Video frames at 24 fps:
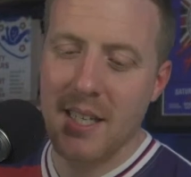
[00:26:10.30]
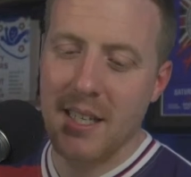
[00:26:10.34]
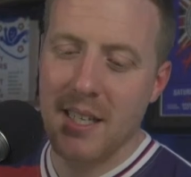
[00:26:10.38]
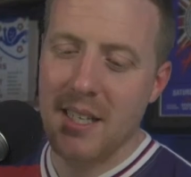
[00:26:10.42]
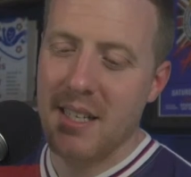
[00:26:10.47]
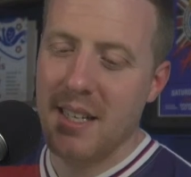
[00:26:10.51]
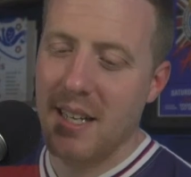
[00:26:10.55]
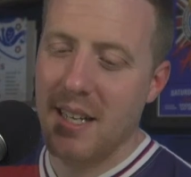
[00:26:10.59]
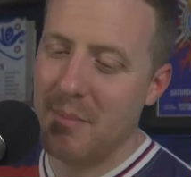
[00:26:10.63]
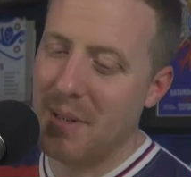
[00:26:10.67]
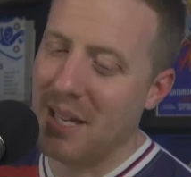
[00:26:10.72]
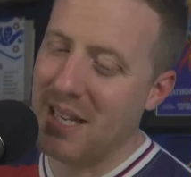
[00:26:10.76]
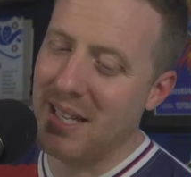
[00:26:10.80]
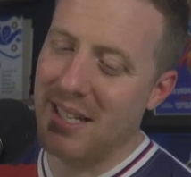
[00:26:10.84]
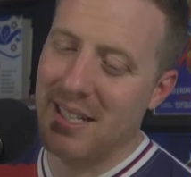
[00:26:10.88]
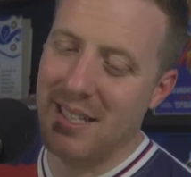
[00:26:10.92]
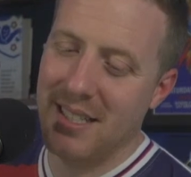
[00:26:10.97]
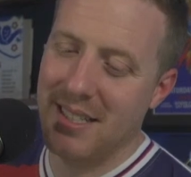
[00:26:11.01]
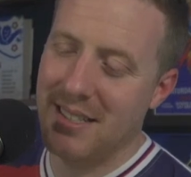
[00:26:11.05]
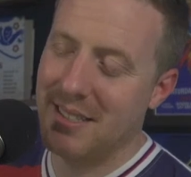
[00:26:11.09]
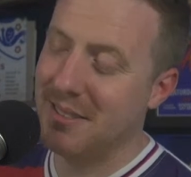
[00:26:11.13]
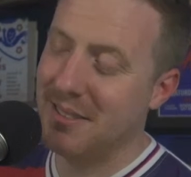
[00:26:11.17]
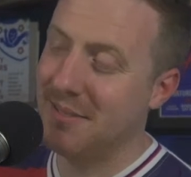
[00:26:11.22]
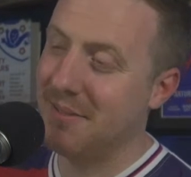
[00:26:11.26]
I mean,
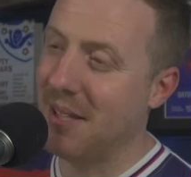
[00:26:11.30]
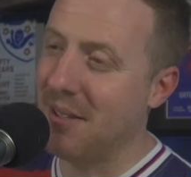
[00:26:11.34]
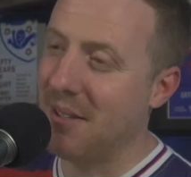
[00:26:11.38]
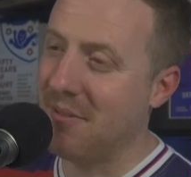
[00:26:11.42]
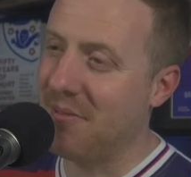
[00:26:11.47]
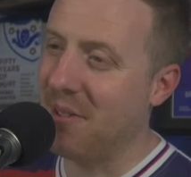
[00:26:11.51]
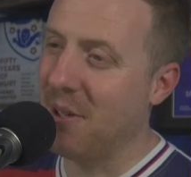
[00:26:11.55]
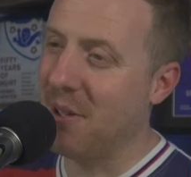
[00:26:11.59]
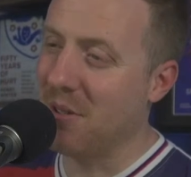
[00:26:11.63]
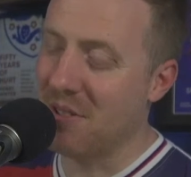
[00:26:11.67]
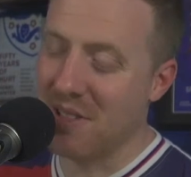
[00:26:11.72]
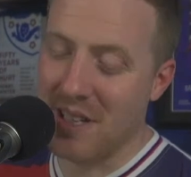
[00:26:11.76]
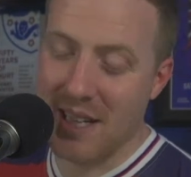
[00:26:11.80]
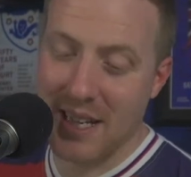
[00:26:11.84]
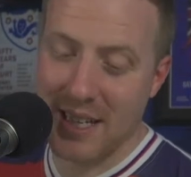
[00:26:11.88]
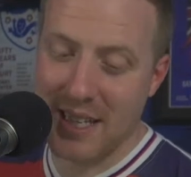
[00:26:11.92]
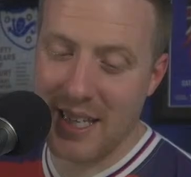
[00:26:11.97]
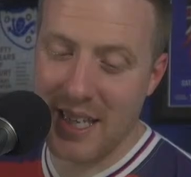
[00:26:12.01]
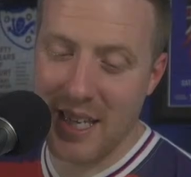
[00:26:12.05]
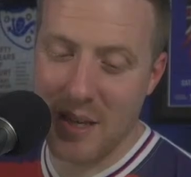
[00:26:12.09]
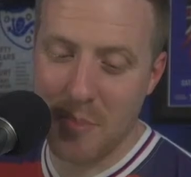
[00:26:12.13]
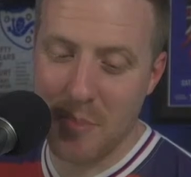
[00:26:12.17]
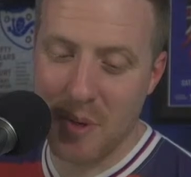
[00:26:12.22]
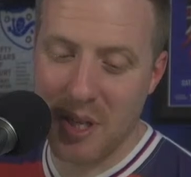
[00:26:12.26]
it feels like it,